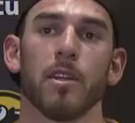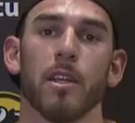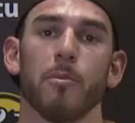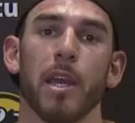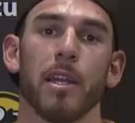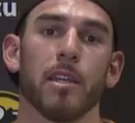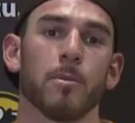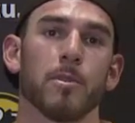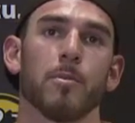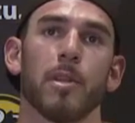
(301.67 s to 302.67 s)
And then Manny
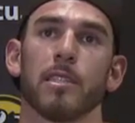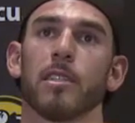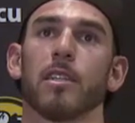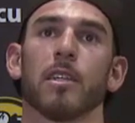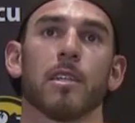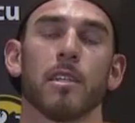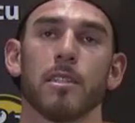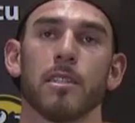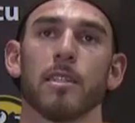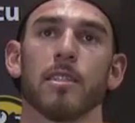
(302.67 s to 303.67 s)
comes up next inning and
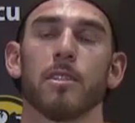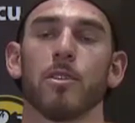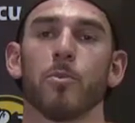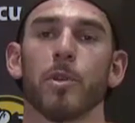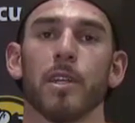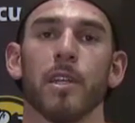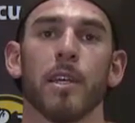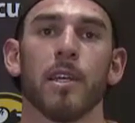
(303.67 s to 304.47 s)
extends it a little bit.